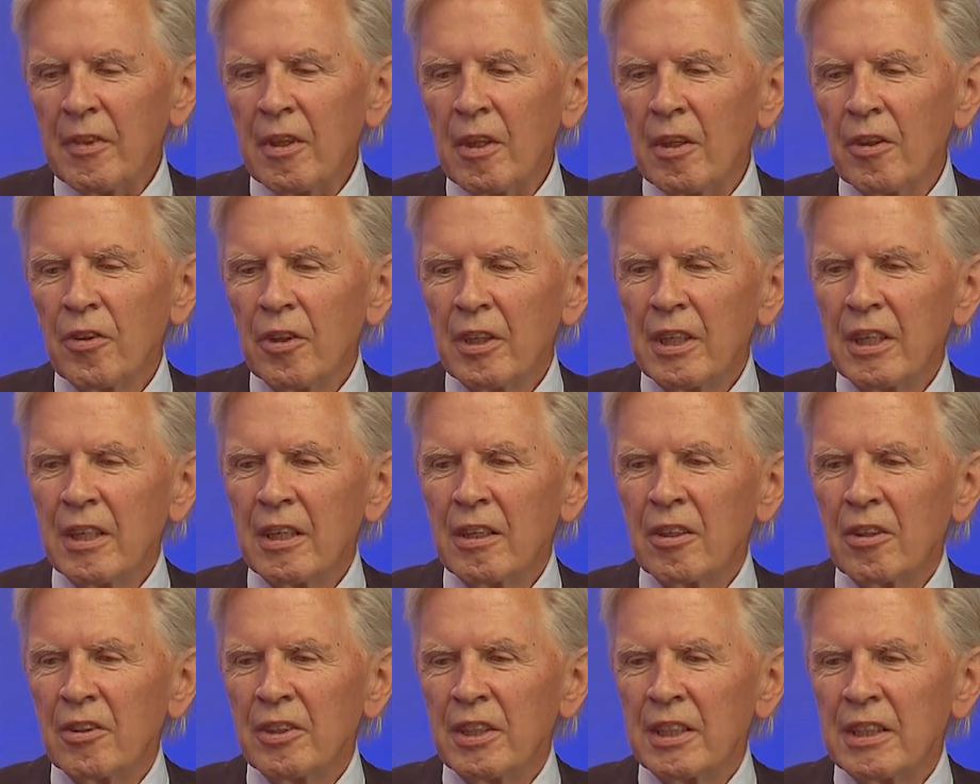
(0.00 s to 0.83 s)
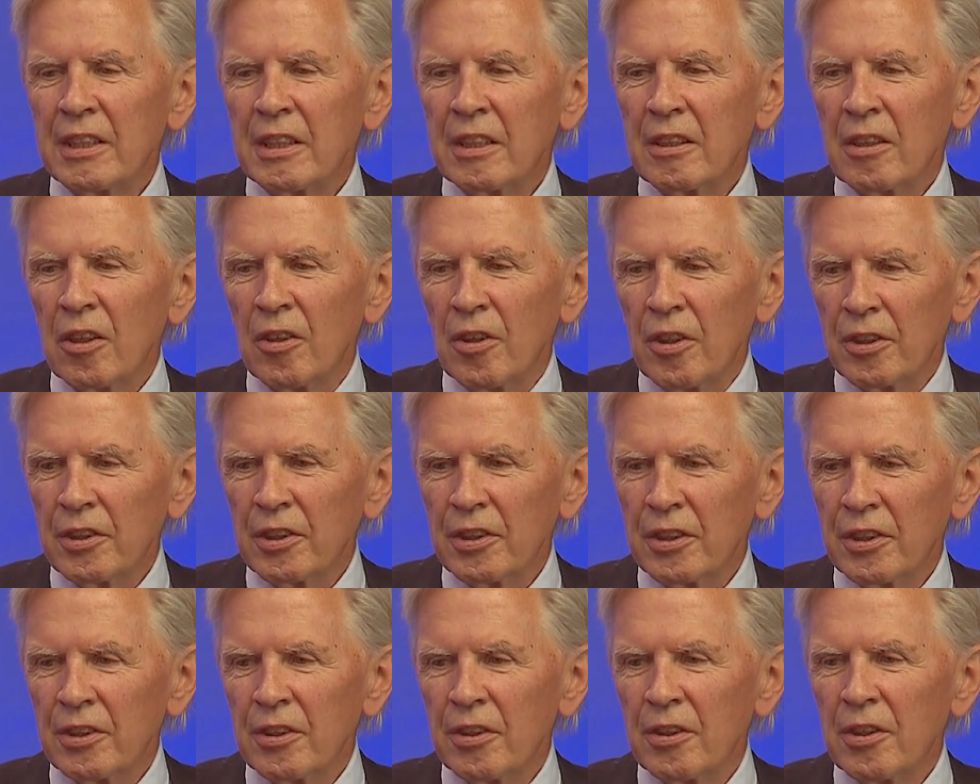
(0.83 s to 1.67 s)
the increased
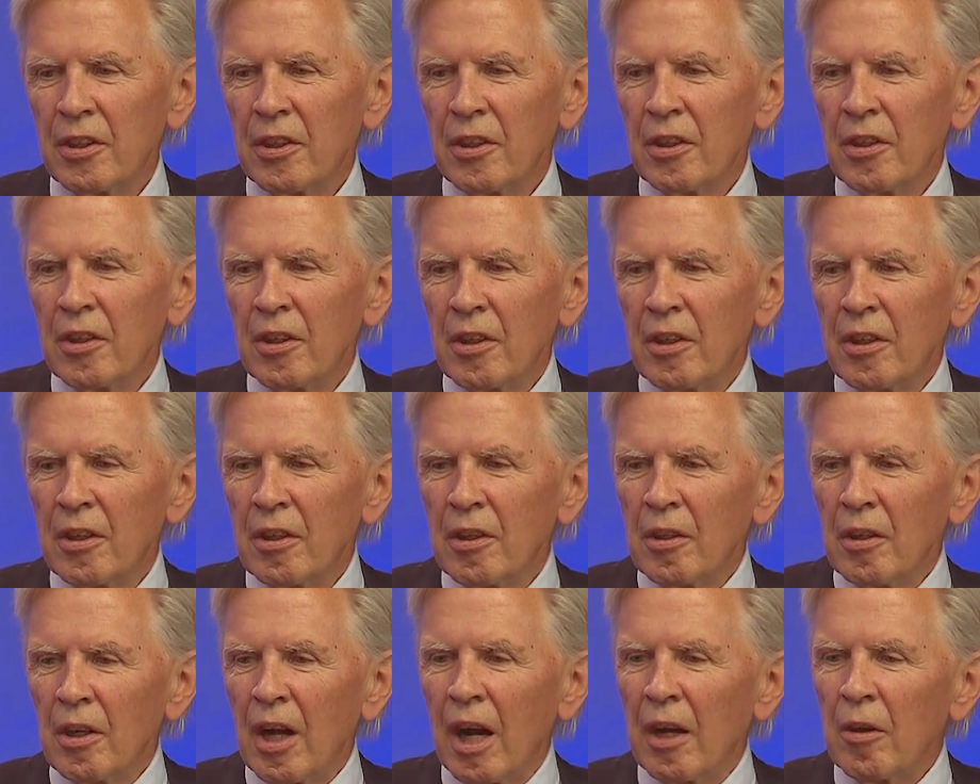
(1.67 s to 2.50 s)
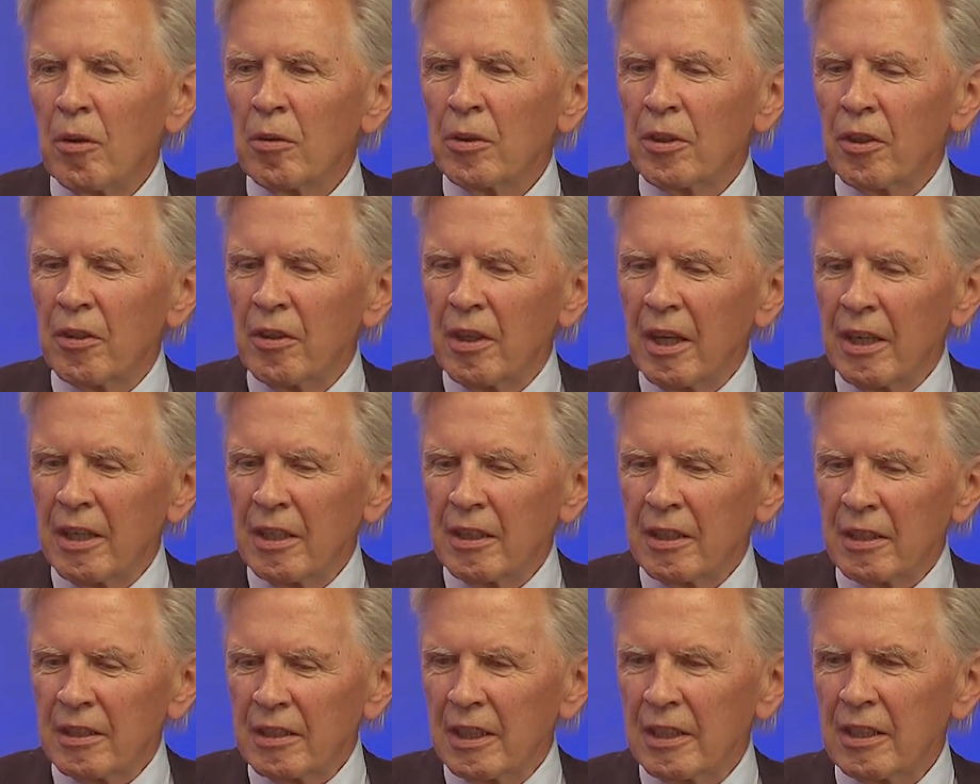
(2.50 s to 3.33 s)
cost. I also
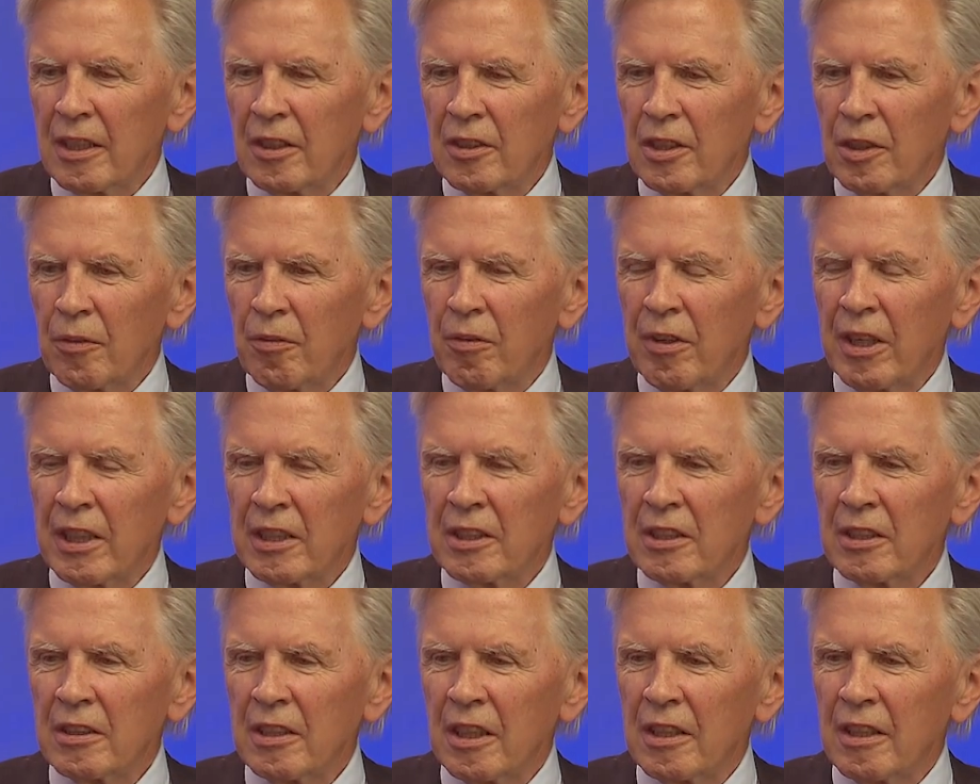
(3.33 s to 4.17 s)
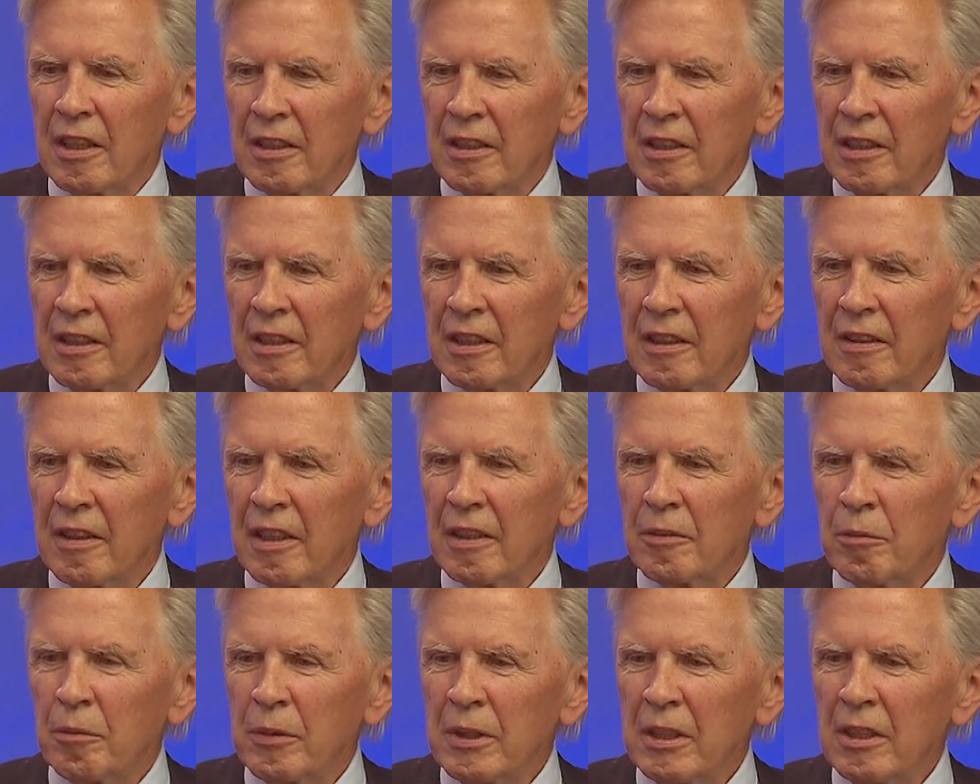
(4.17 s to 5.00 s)
had a second reflection, and it is
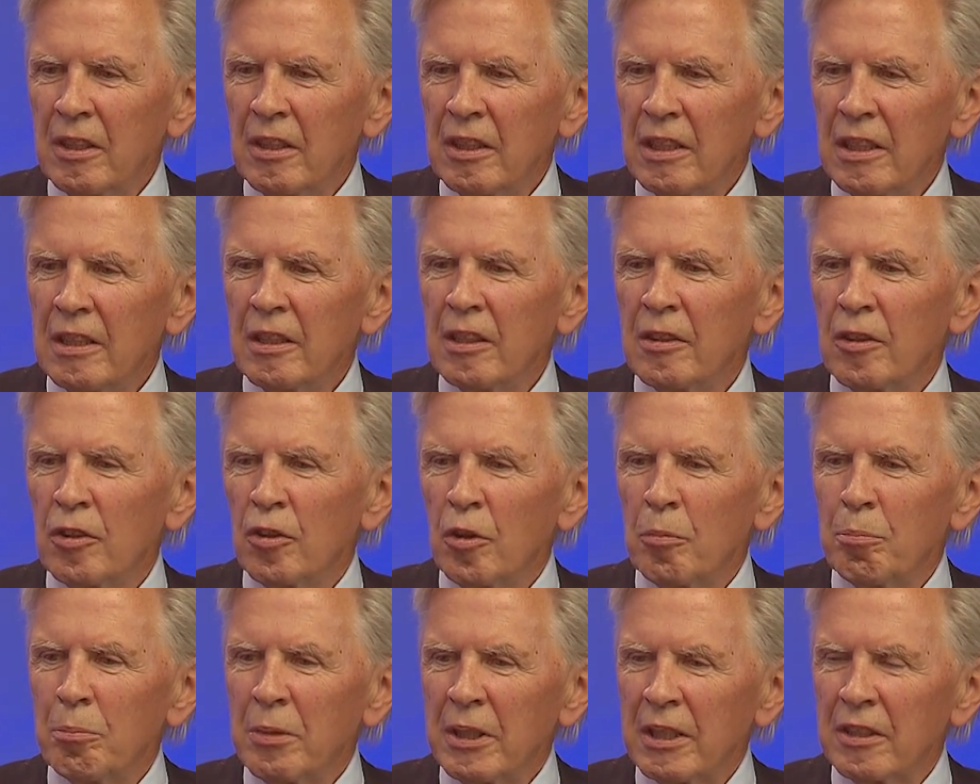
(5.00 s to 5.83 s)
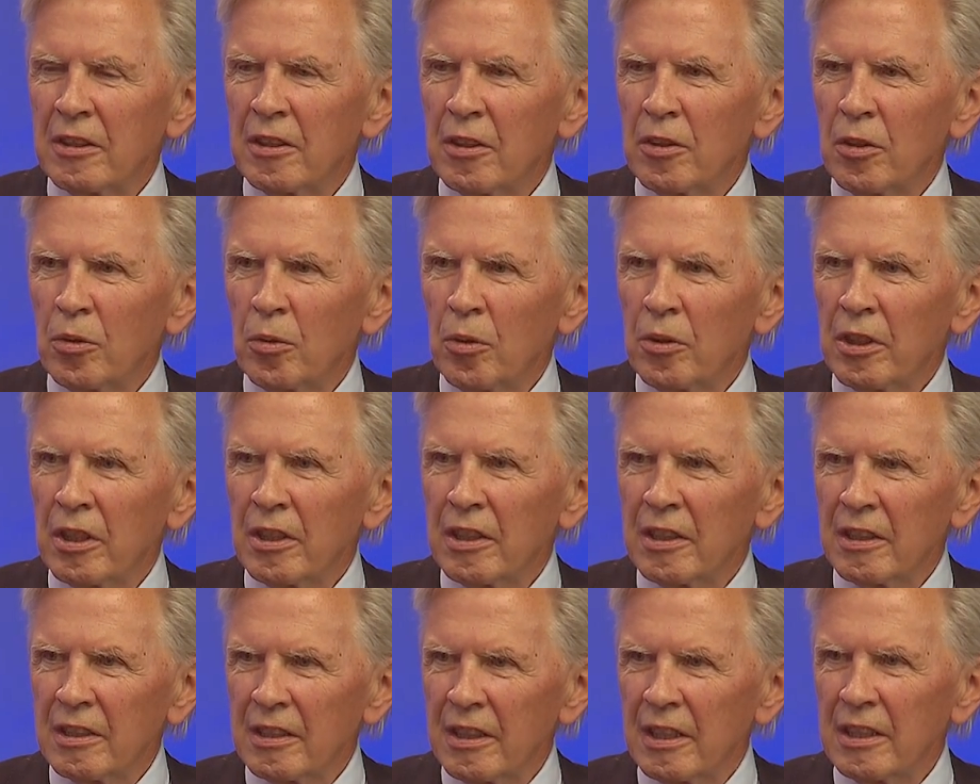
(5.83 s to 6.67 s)
that we need a better
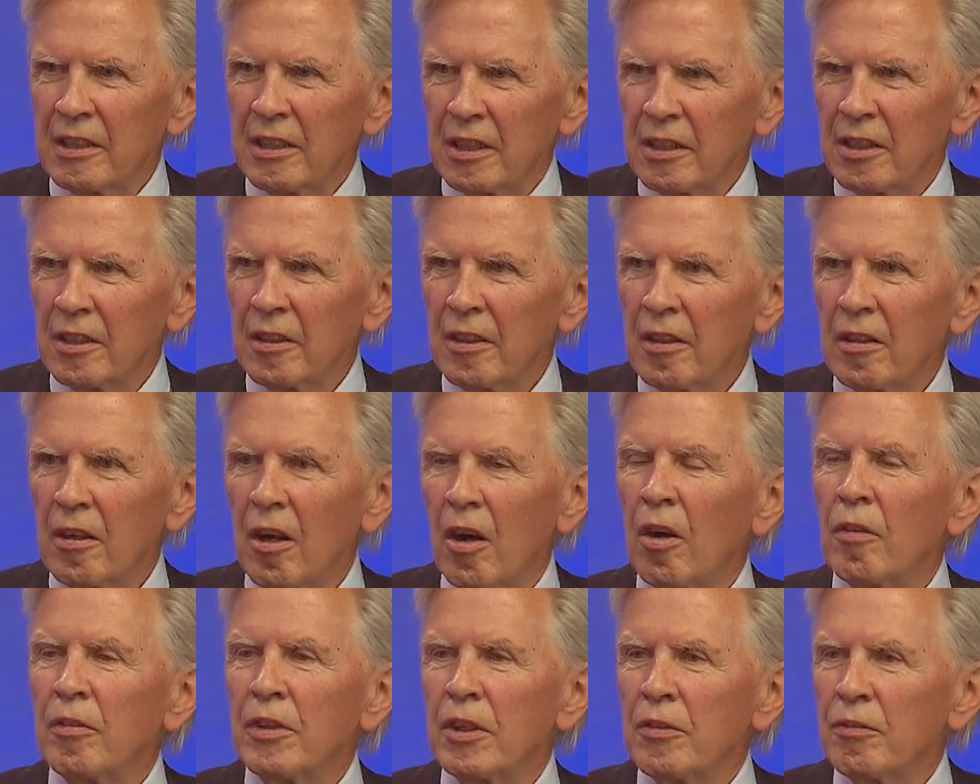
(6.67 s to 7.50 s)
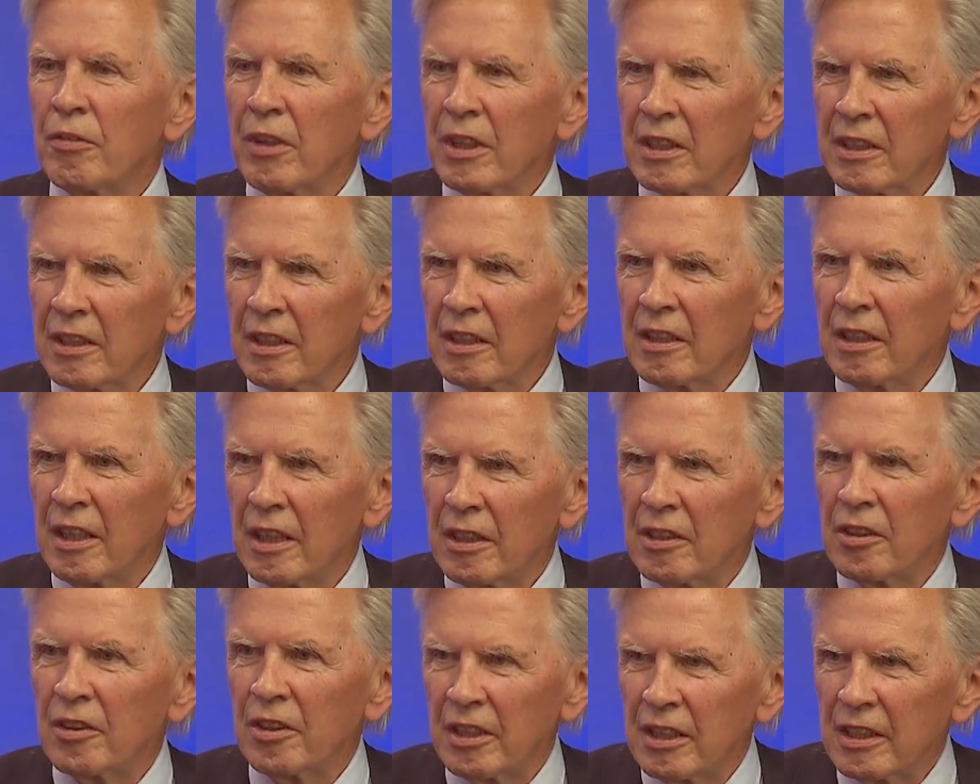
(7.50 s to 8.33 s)
organization of
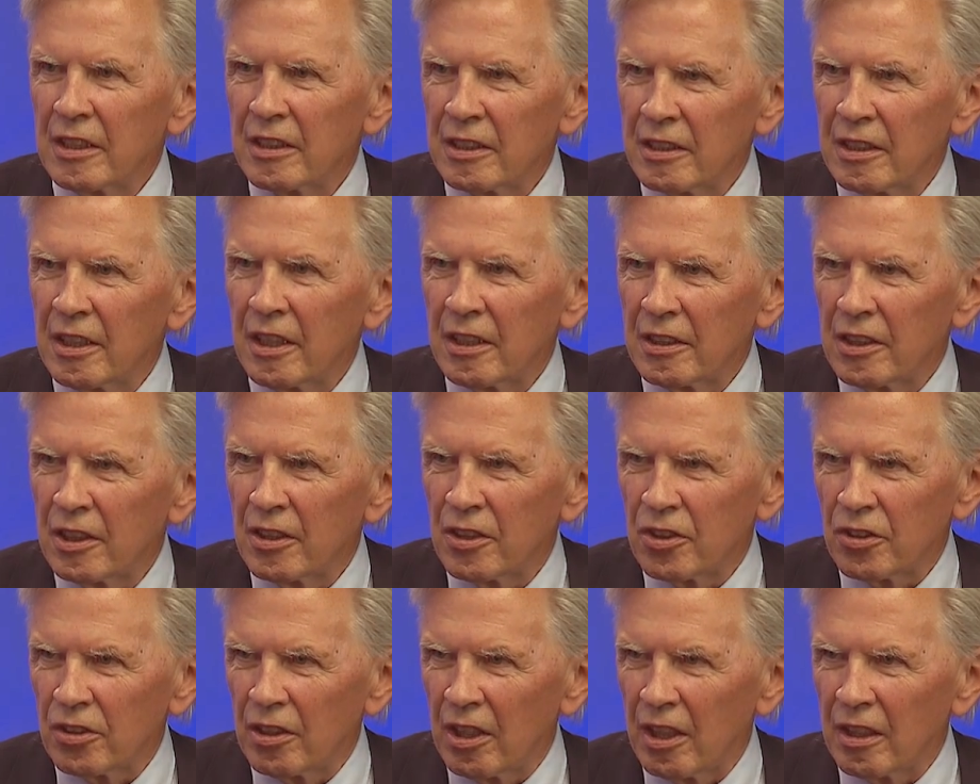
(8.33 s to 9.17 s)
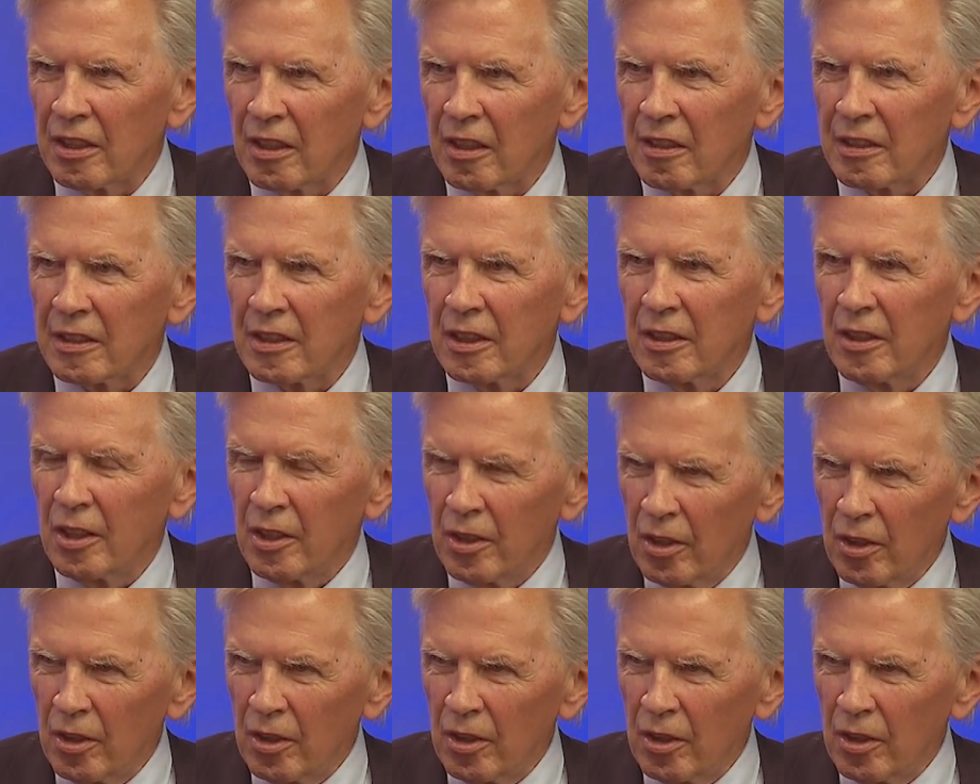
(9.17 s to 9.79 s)
investigator-initiated trials.